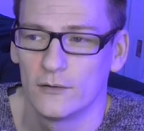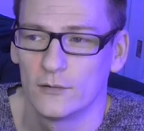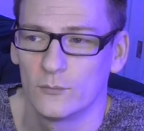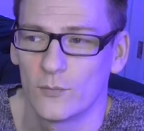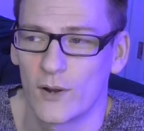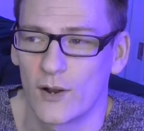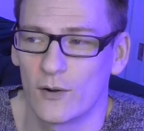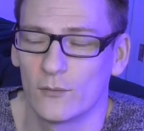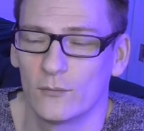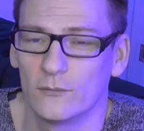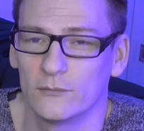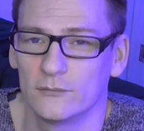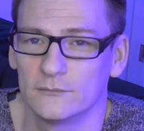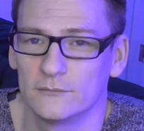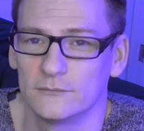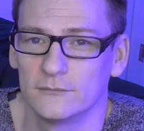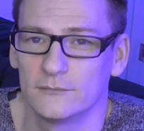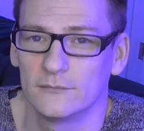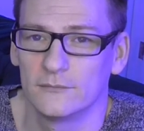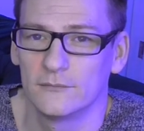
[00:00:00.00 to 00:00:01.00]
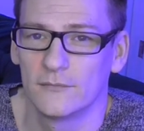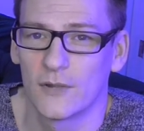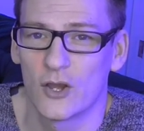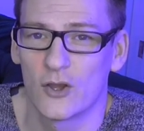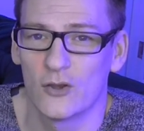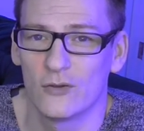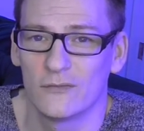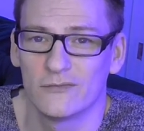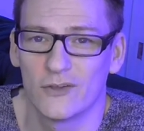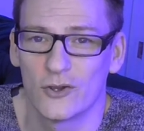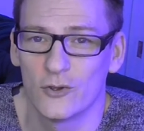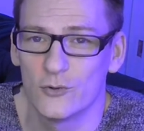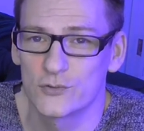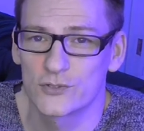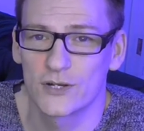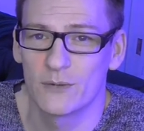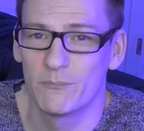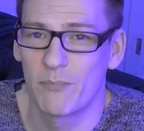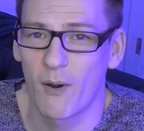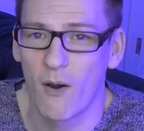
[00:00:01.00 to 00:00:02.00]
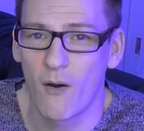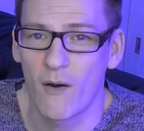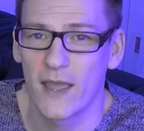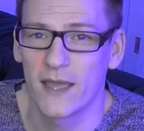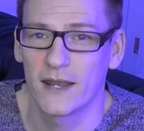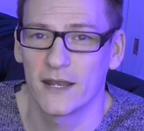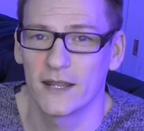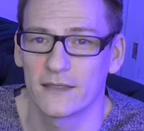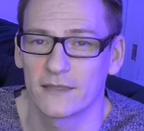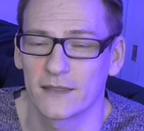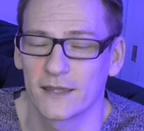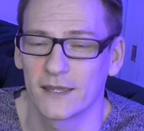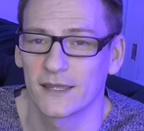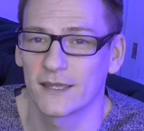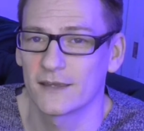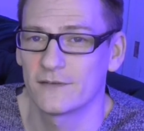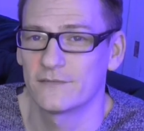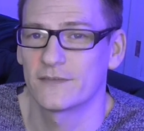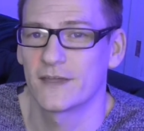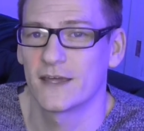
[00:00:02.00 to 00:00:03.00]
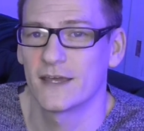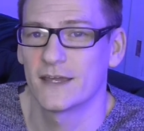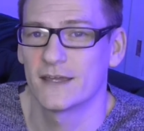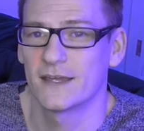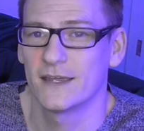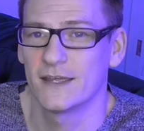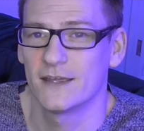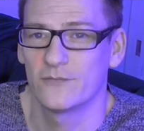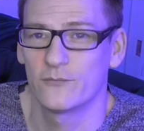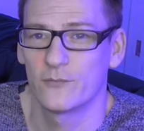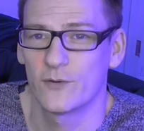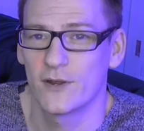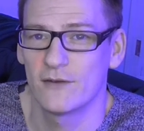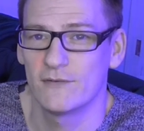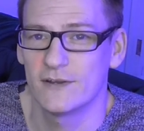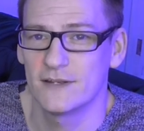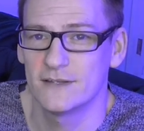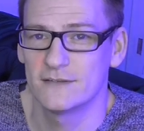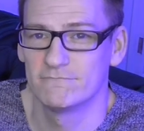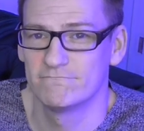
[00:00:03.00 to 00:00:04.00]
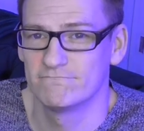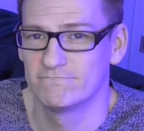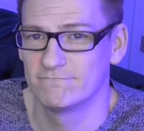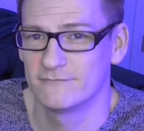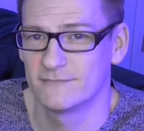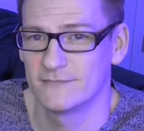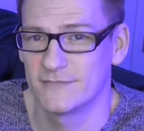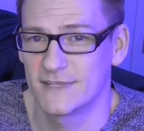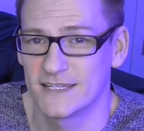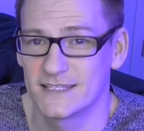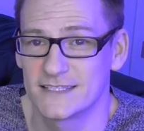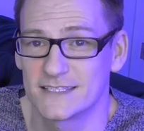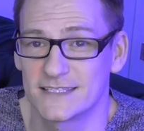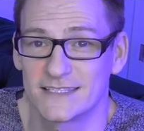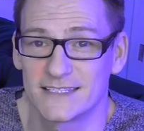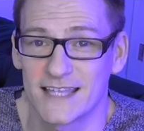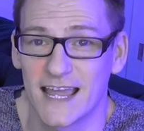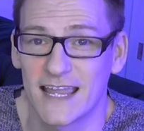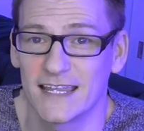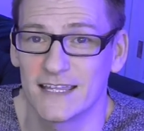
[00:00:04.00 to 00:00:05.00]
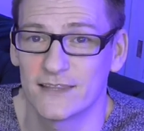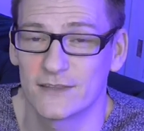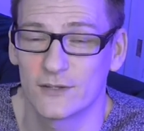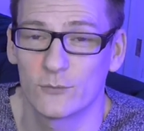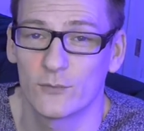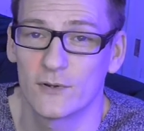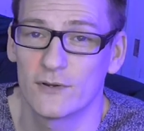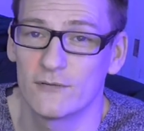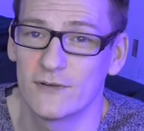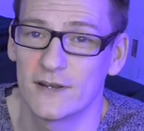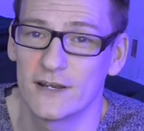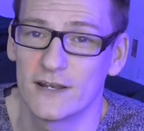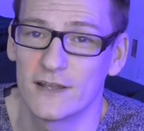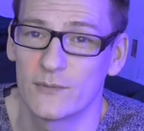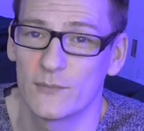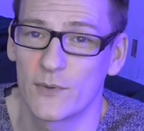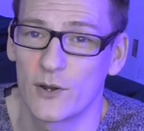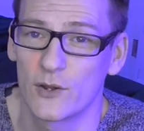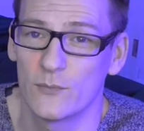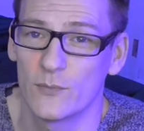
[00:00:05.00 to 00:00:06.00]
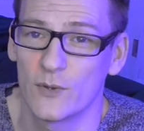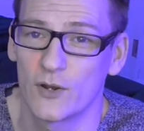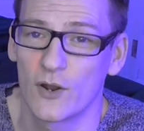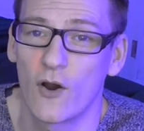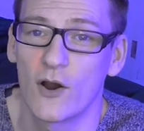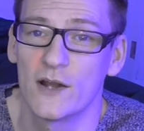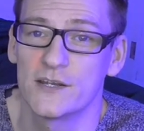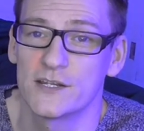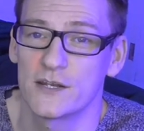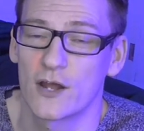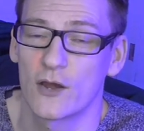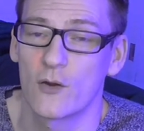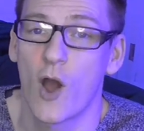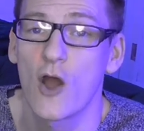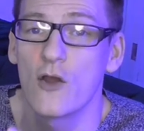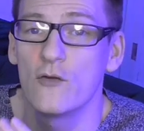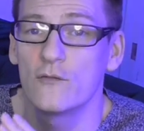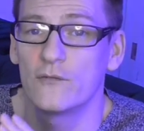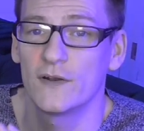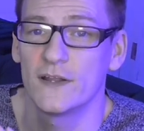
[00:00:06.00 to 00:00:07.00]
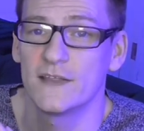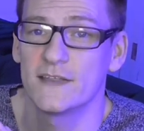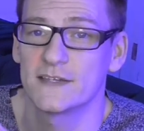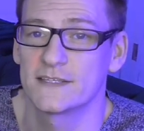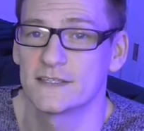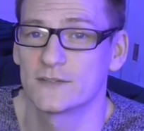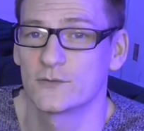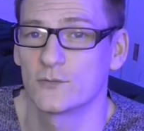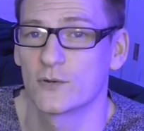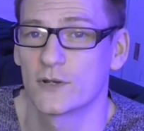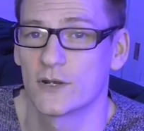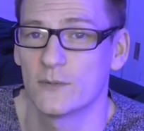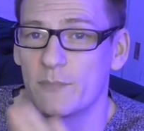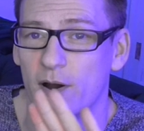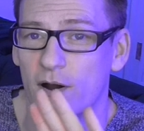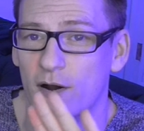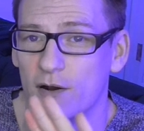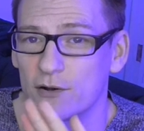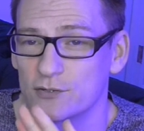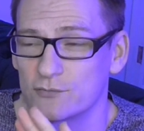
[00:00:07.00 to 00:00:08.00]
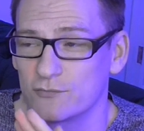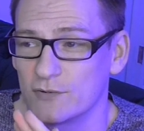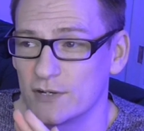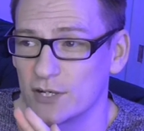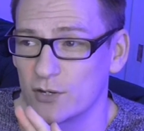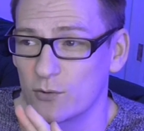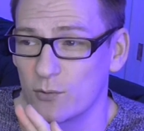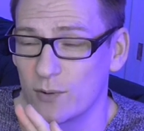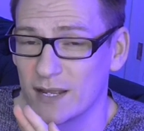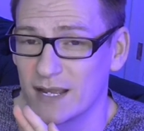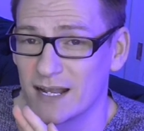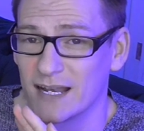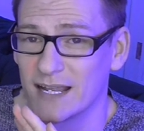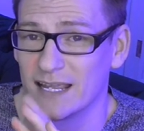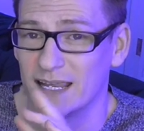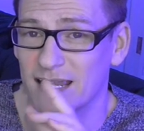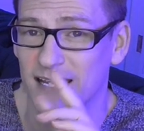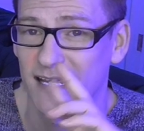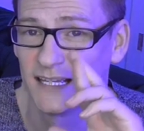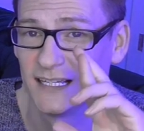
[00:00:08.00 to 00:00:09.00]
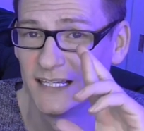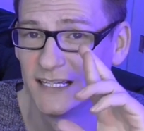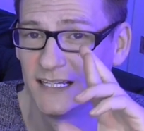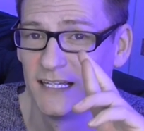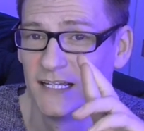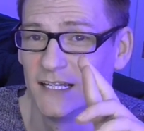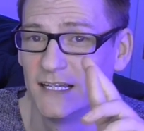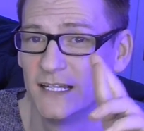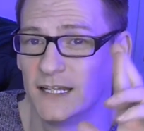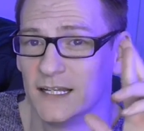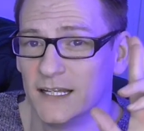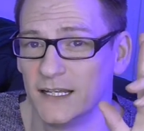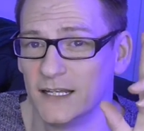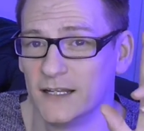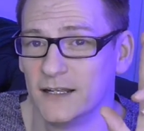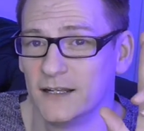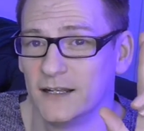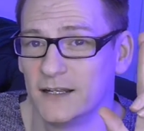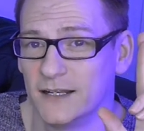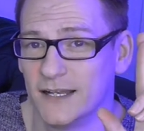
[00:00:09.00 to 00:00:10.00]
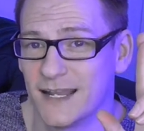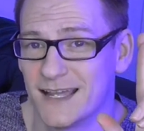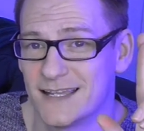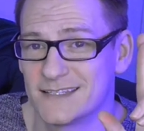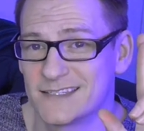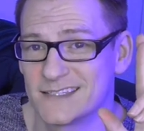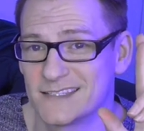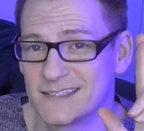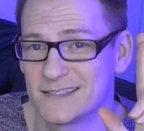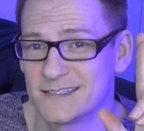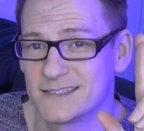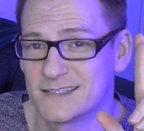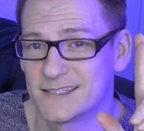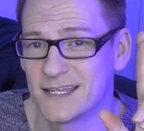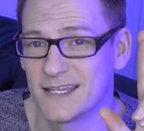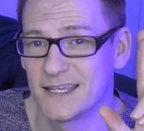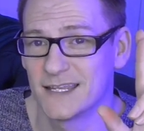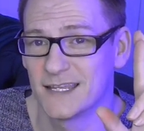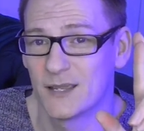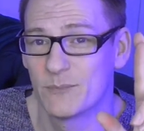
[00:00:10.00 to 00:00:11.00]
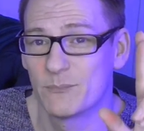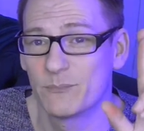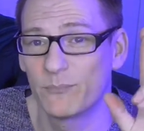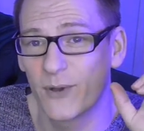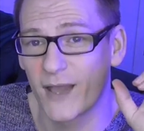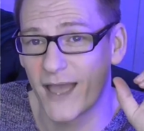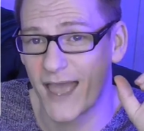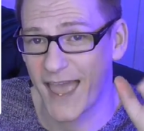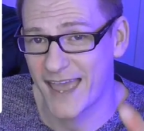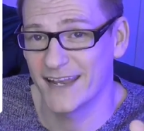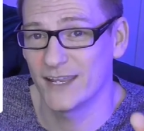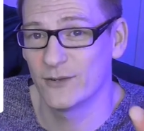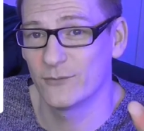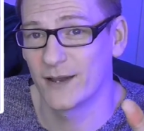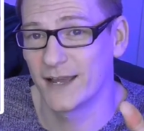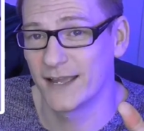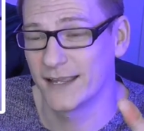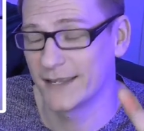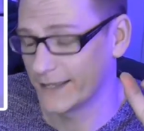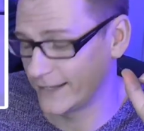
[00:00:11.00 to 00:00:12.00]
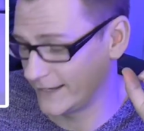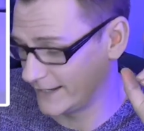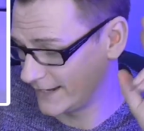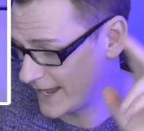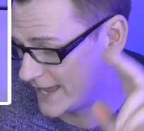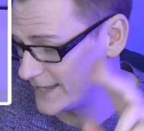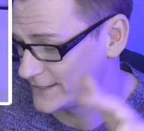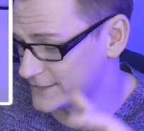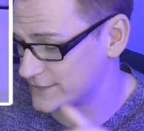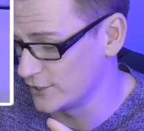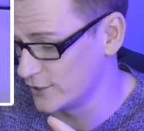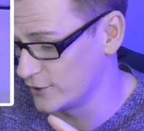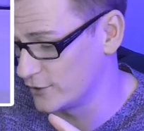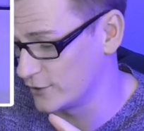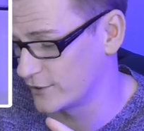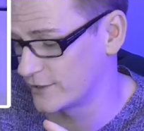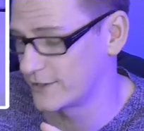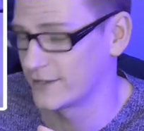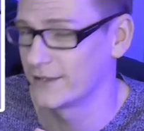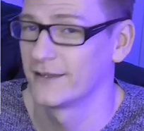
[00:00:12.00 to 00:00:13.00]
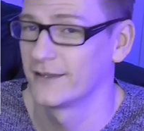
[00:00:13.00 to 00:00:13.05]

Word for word: well who's going to buy anything if they're if we're in this state that we're in at the moment? I don't know. Hopefully, this is all going to pass really quickly. Let's see. But anyway, let's look